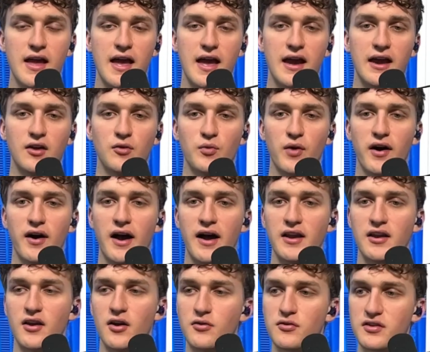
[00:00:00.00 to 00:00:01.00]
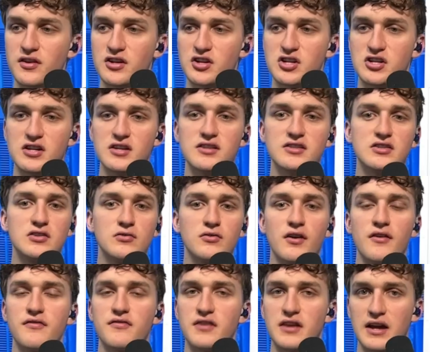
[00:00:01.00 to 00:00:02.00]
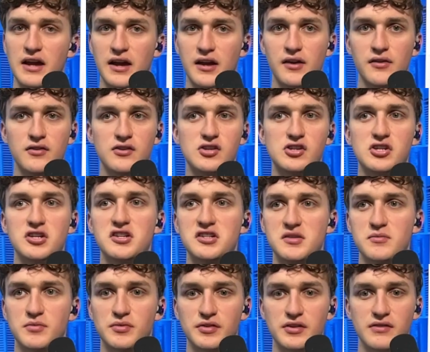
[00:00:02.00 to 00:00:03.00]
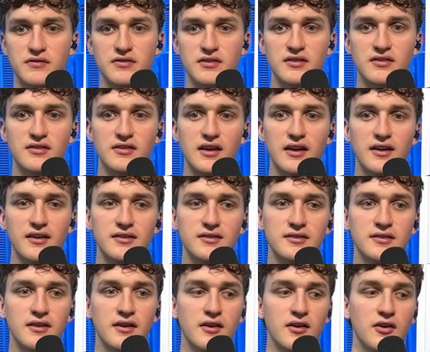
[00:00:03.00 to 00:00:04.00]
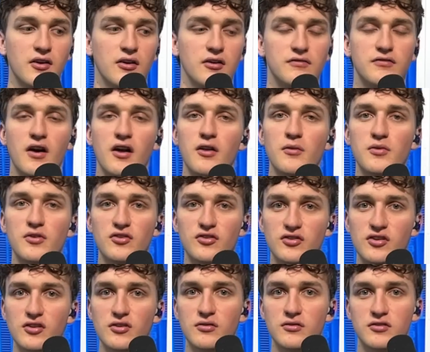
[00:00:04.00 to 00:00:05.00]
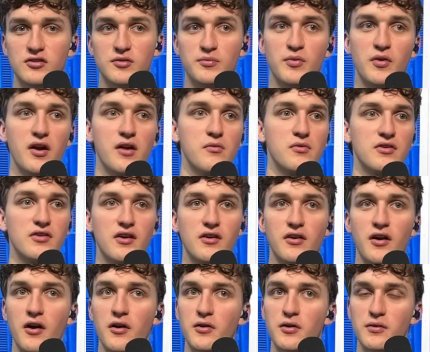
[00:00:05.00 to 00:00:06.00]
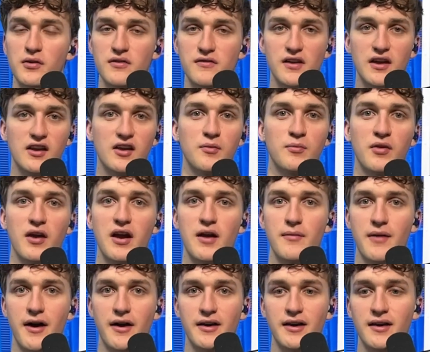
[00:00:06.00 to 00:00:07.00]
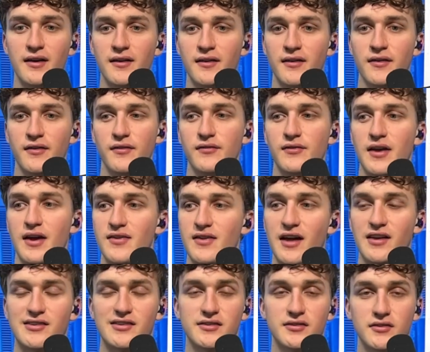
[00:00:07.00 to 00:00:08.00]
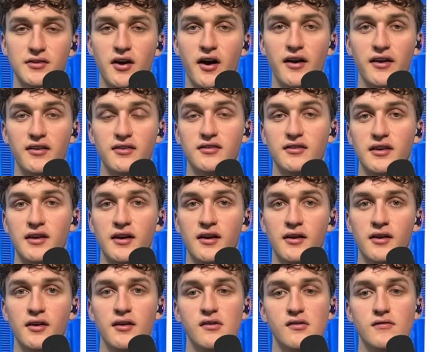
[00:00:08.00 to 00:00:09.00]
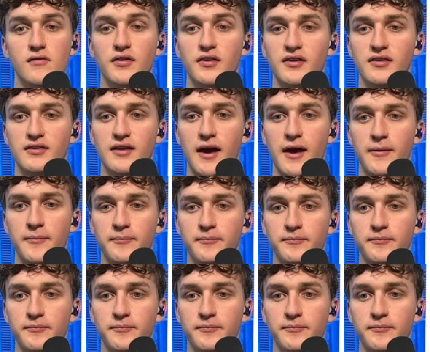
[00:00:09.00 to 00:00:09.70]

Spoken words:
And while I know that she's grifting, I know that she doesn't believe these things, her followers do, to the point where they'll go to an event to pray about it. And that's honestly really sad.